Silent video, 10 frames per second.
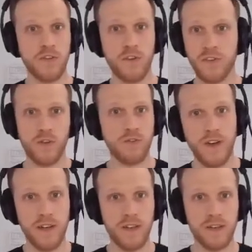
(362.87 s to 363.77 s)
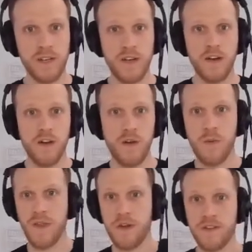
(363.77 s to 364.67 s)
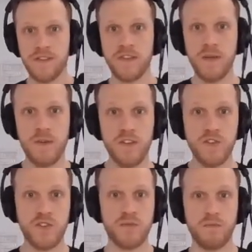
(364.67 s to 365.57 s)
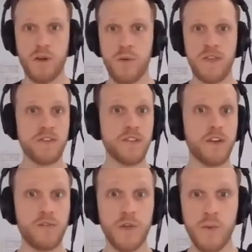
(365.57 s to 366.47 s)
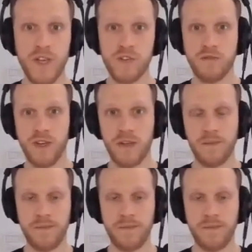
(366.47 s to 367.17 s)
code file, or whether it's an image, or whether it's a configuration file.